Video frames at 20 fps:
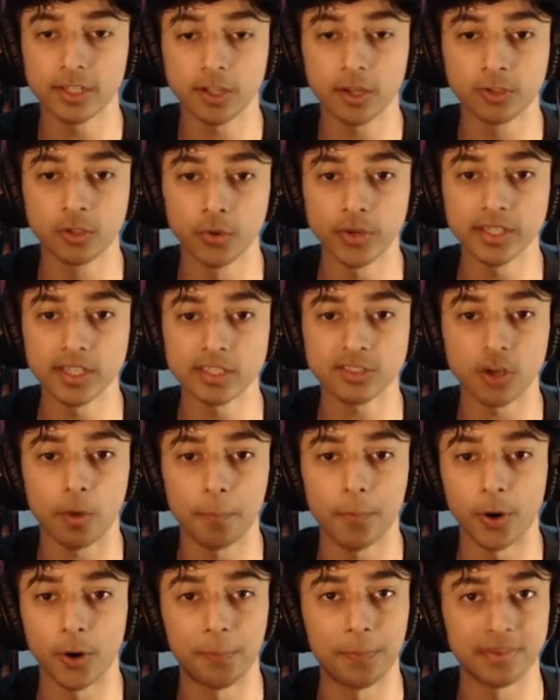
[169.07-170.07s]
They're doing this on
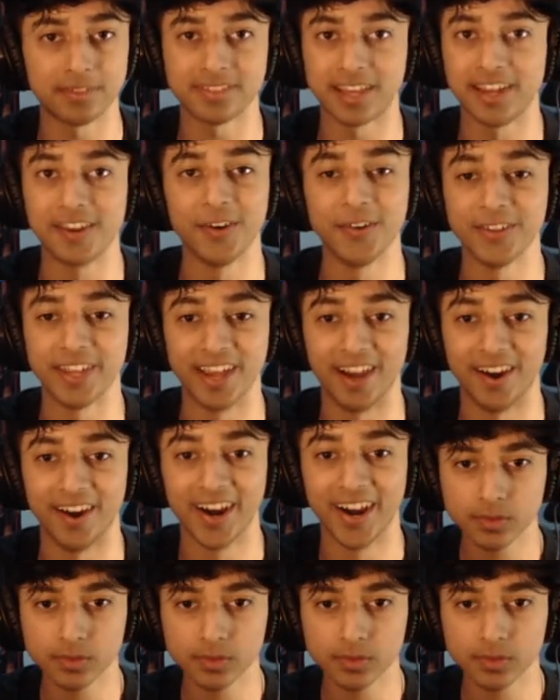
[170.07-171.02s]
purpose. I know they are.